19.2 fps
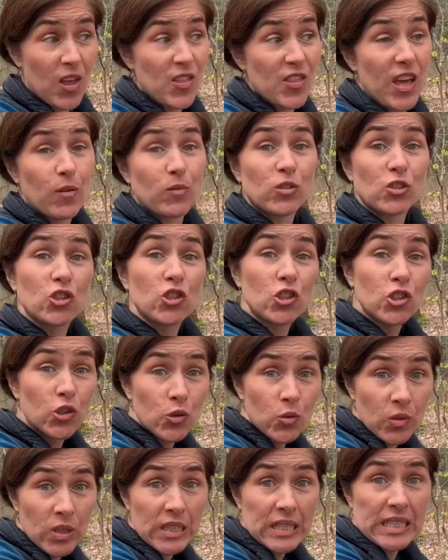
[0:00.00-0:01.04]
they will
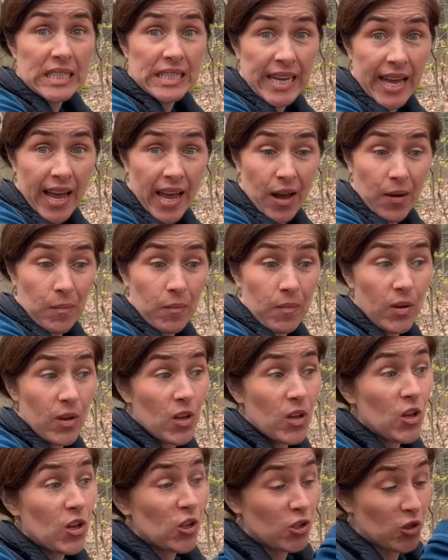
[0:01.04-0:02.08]
chew the stem
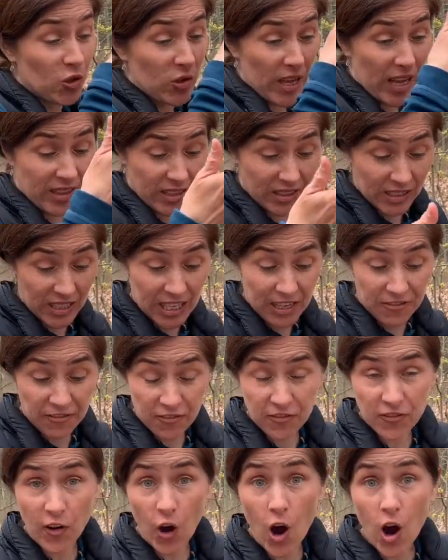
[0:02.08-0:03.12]
so that the leaf
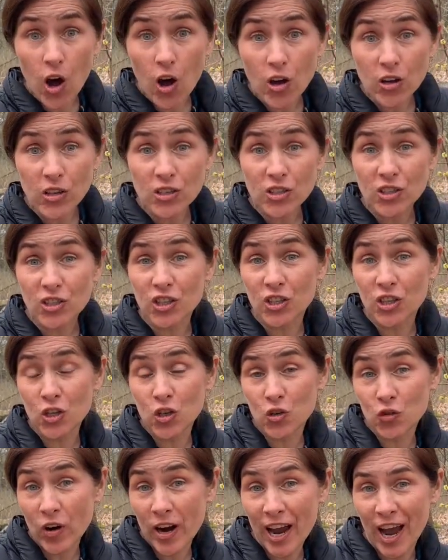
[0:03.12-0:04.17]
falls to the
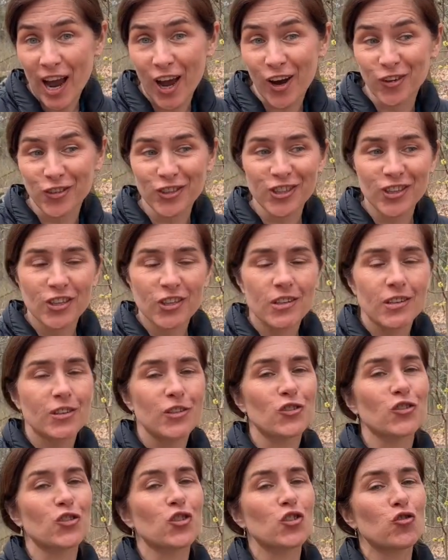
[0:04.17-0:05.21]
ground
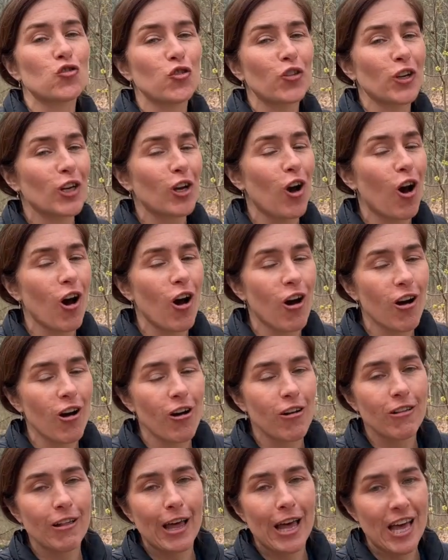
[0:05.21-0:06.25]
destroying
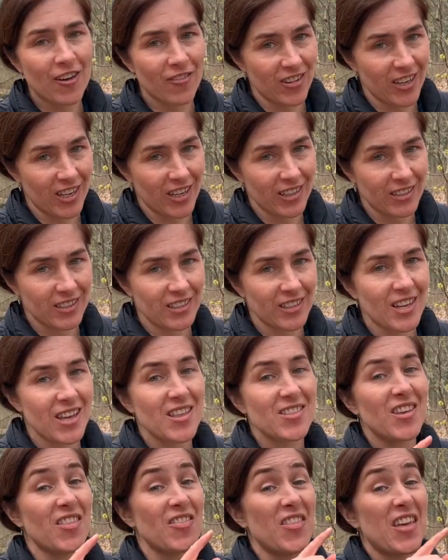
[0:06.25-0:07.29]
all evidence
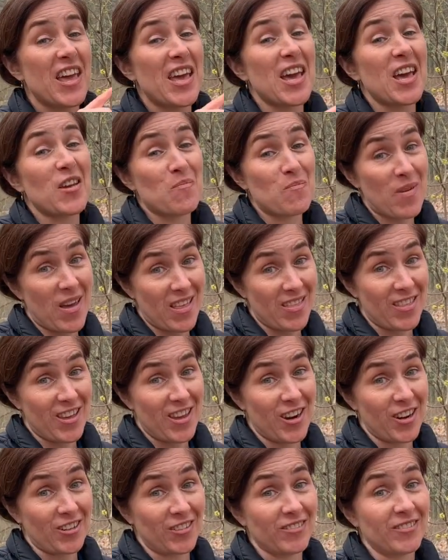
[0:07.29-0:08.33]
that they had been
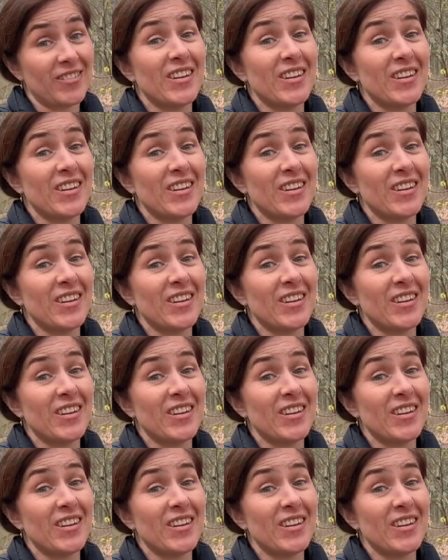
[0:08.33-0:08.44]
there.